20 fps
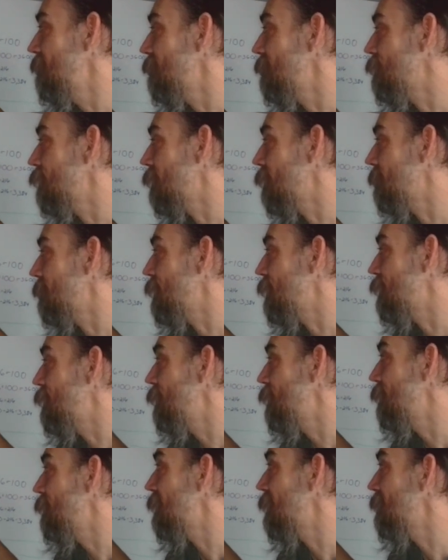Drop your 2
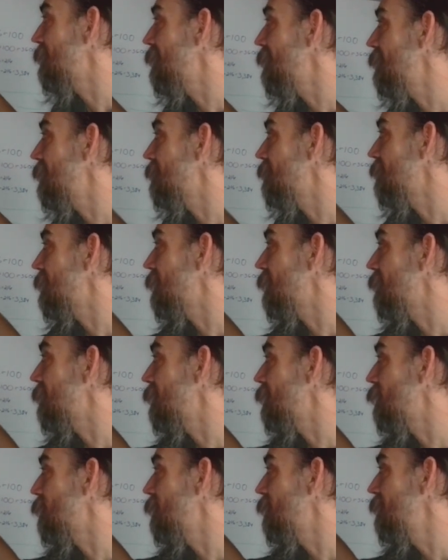down here and carry
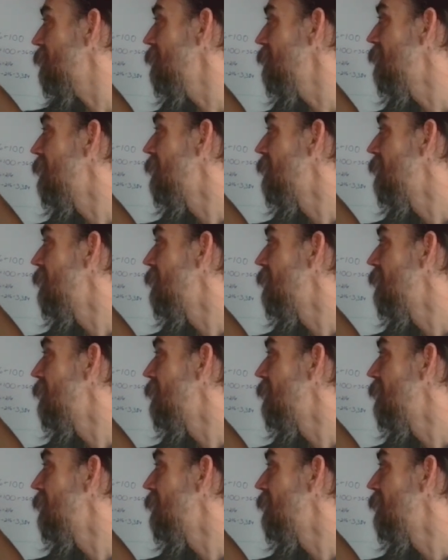your 1.